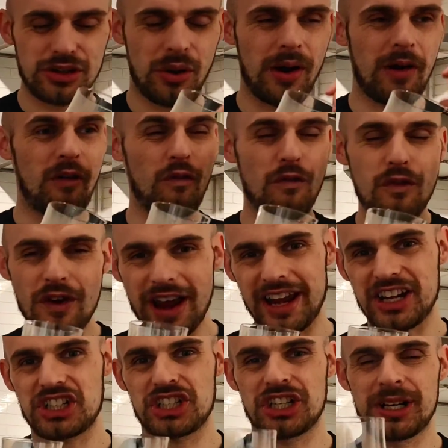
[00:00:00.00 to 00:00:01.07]
not a
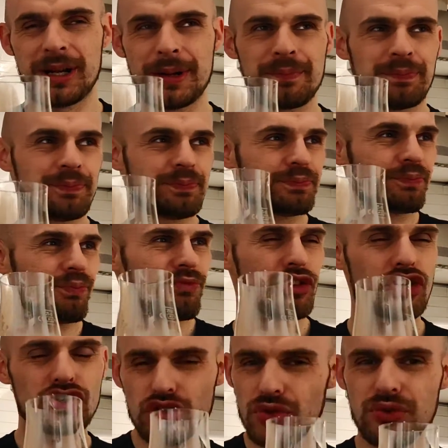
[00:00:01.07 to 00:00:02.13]
rich,
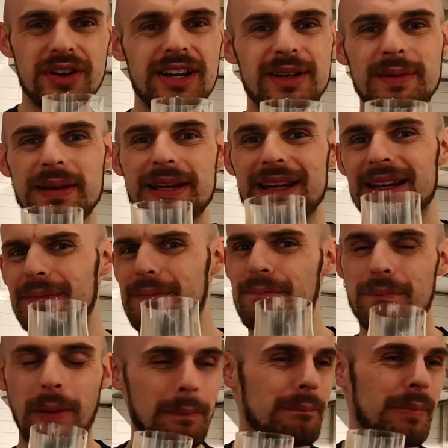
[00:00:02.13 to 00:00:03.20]
creamy
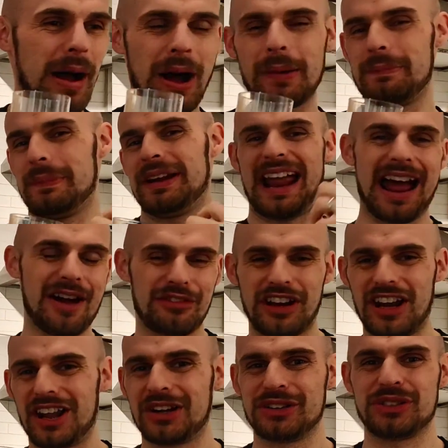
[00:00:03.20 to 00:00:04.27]
bombardment
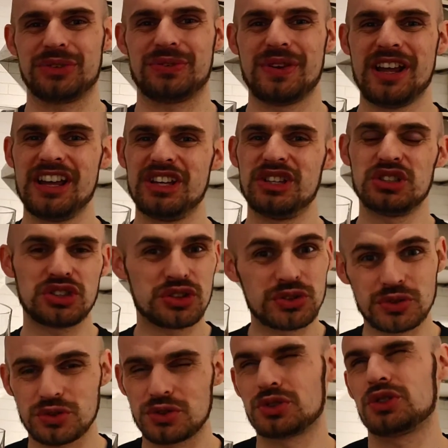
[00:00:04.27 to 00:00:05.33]
avalanche of
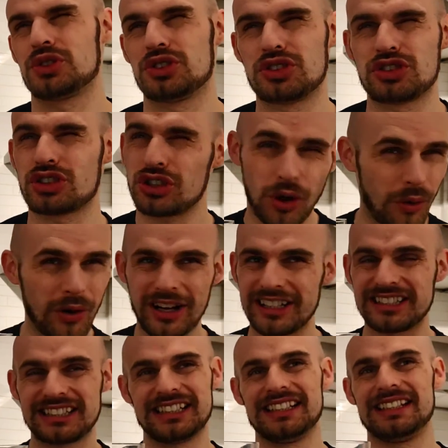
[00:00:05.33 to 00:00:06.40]

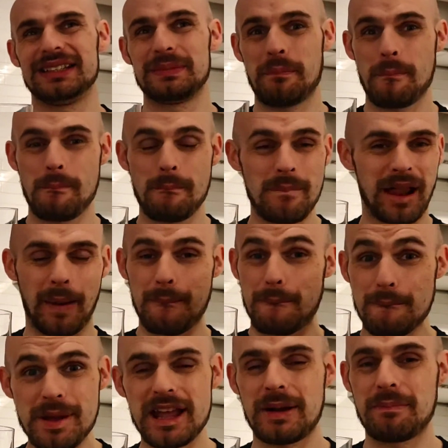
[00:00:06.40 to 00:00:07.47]
chocolatey,
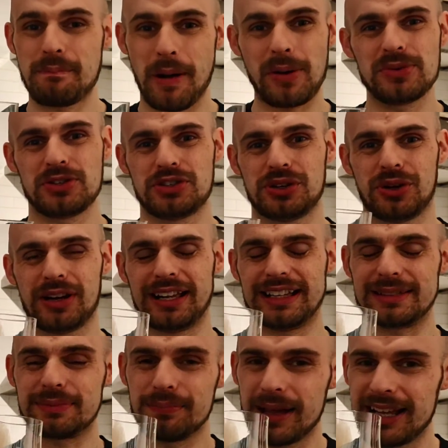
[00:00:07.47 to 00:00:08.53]
like big bold
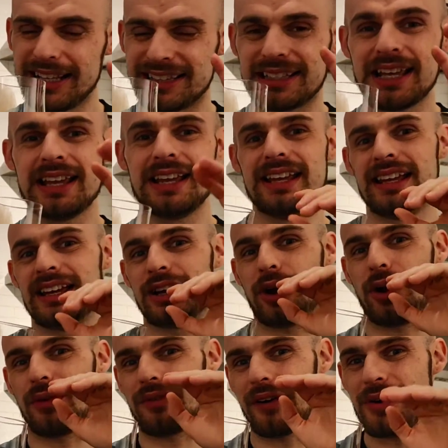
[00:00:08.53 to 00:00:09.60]
chocolate. It's
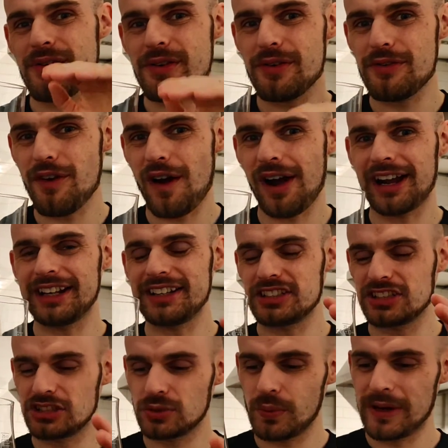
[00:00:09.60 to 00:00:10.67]
got a very refined
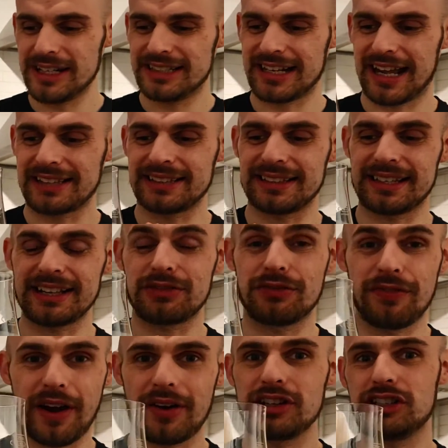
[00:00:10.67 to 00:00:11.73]
sweet taste. It tastes
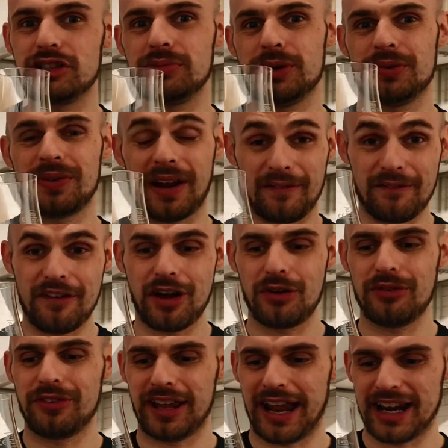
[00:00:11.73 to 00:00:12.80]
very smooth, like
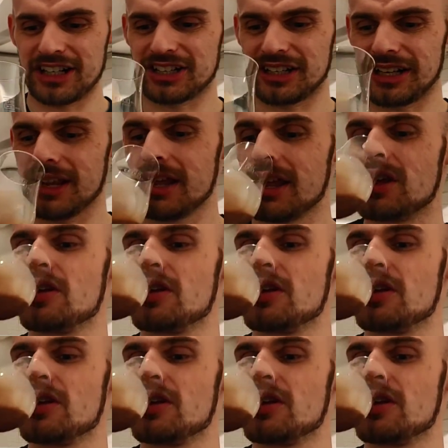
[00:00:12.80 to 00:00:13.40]
velvet actually.